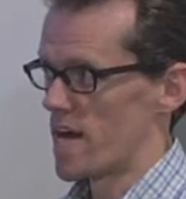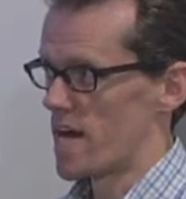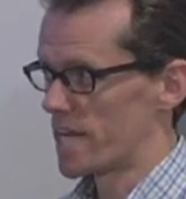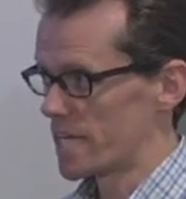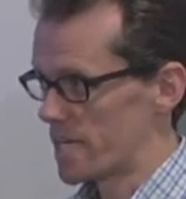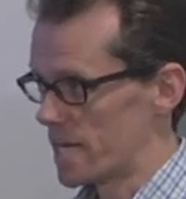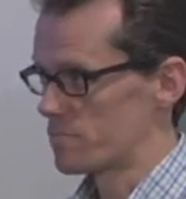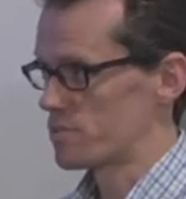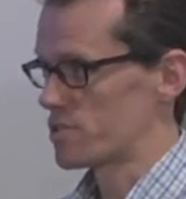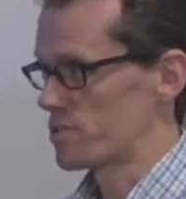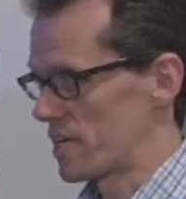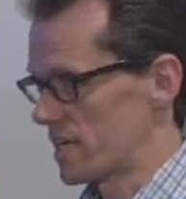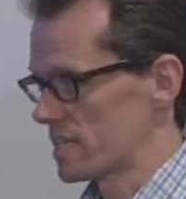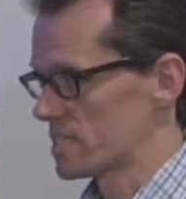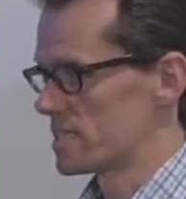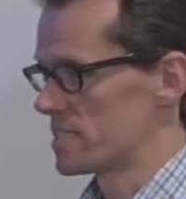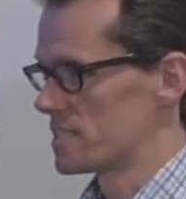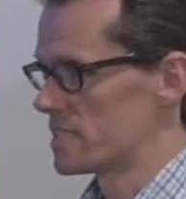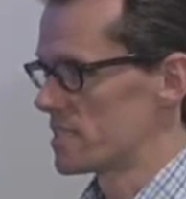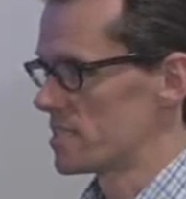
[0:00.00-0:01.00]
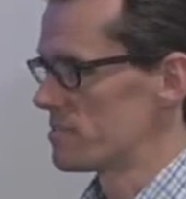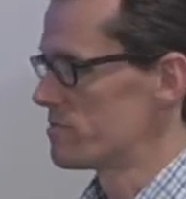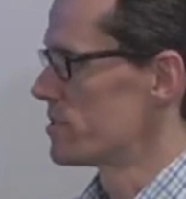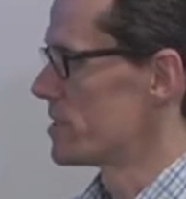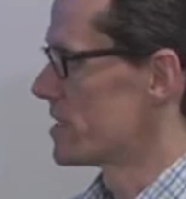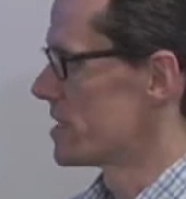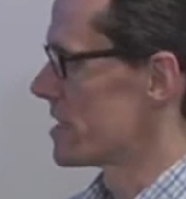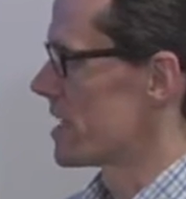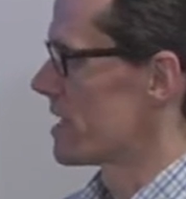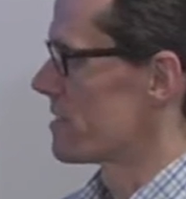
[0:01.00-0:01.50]
unabstracted if
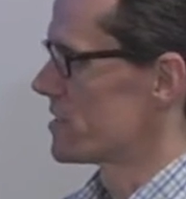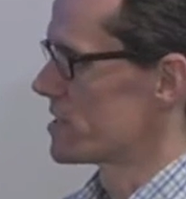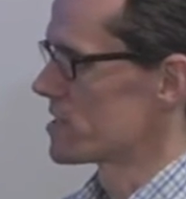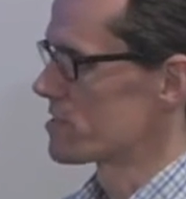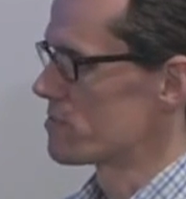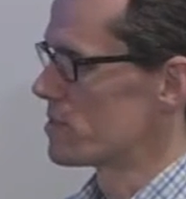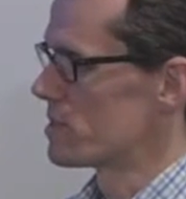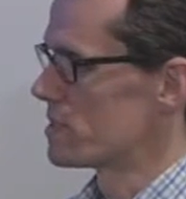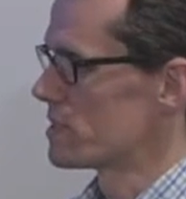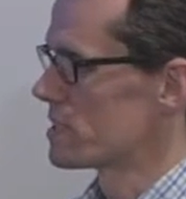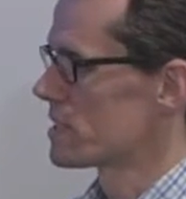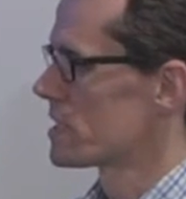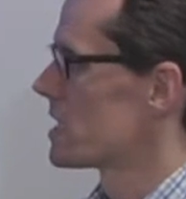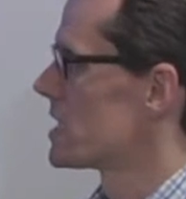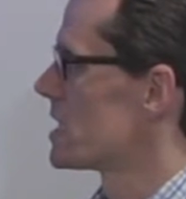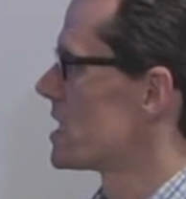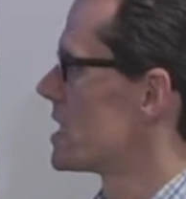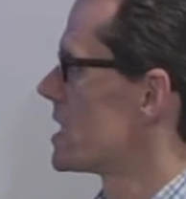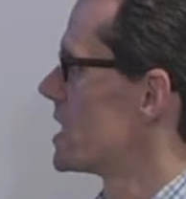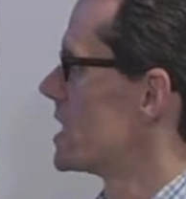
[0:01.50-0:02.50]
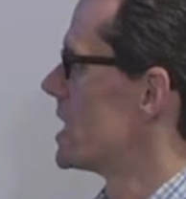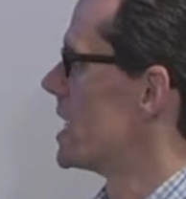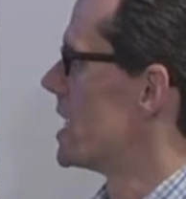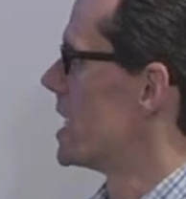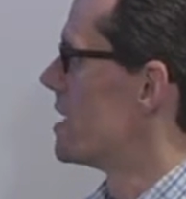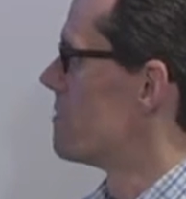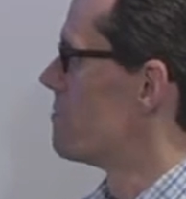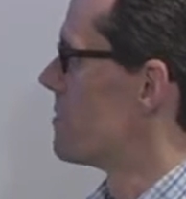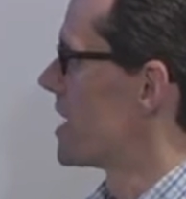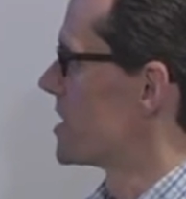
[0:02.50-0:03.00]
you go down this route.
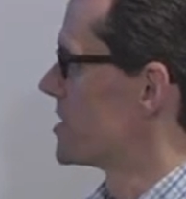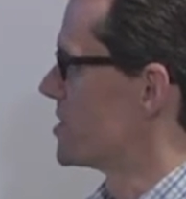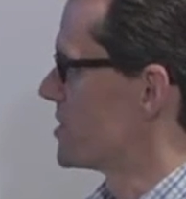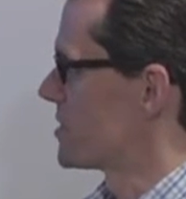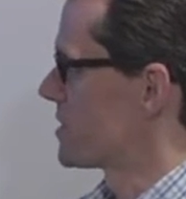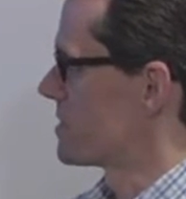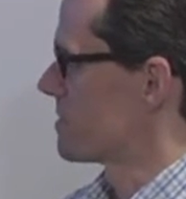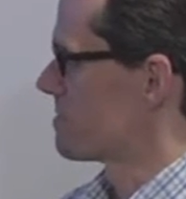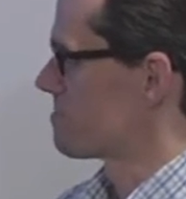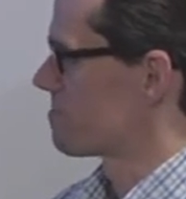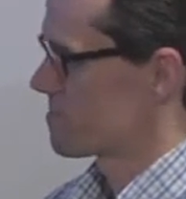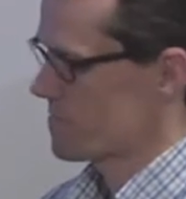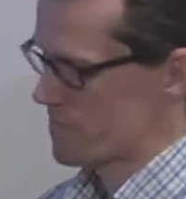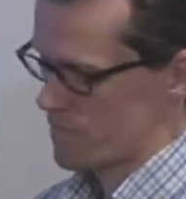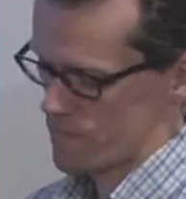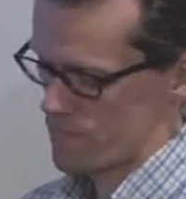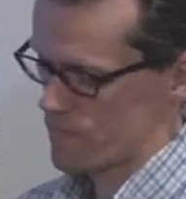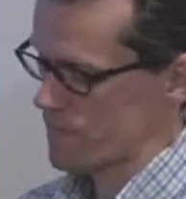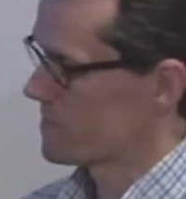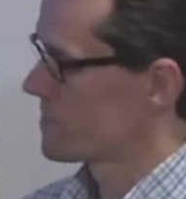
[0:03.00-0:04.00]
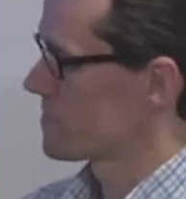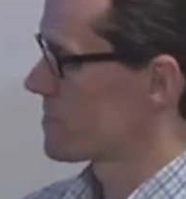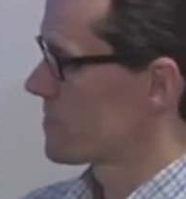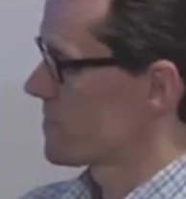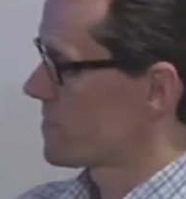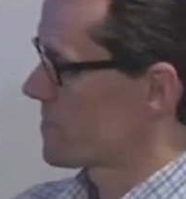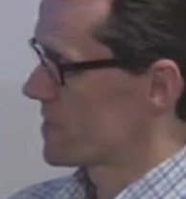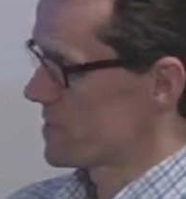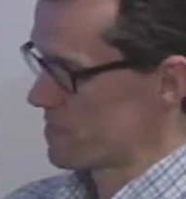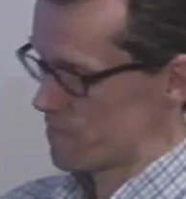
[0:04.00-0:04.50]
And you can,
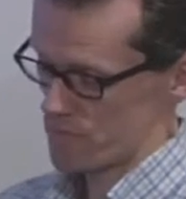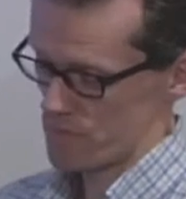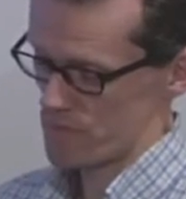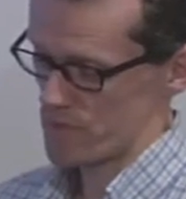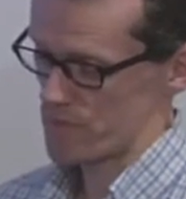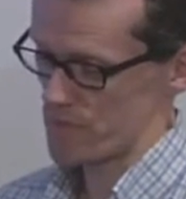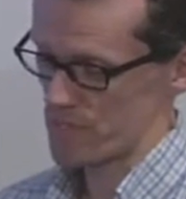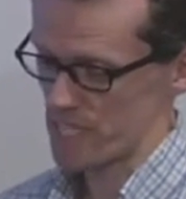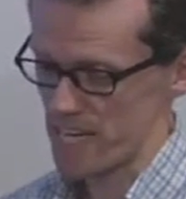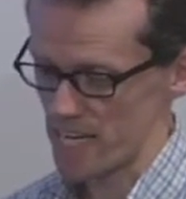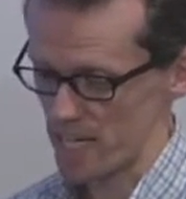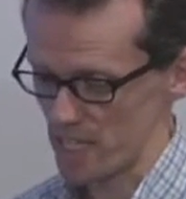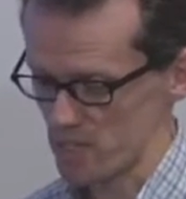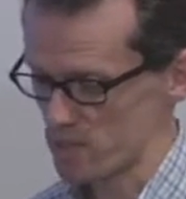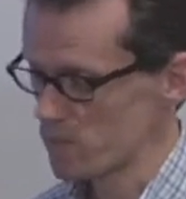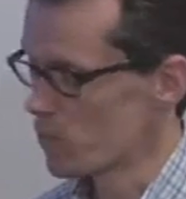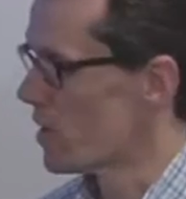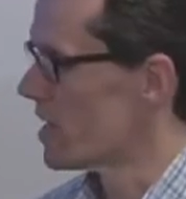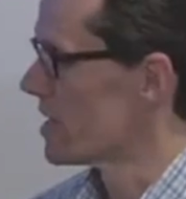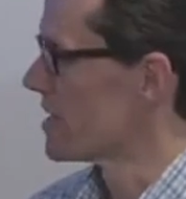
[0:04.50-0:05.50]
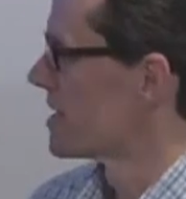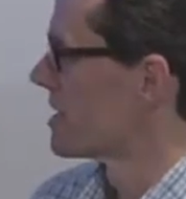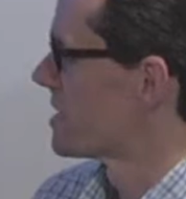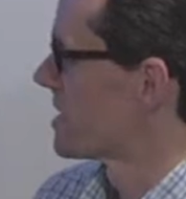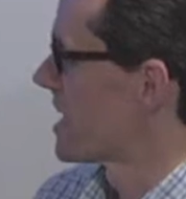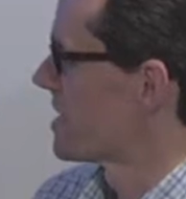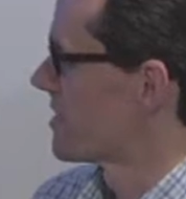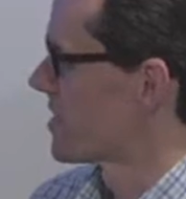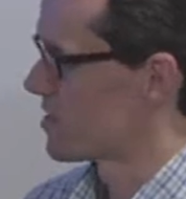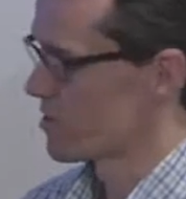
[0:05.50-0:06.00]
the yellow one
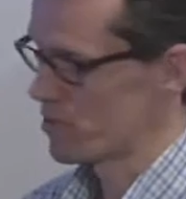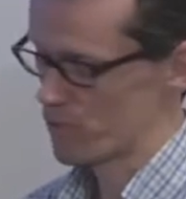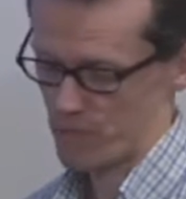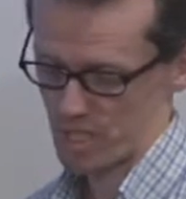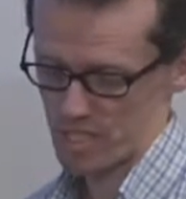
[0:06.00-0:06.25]
down there at the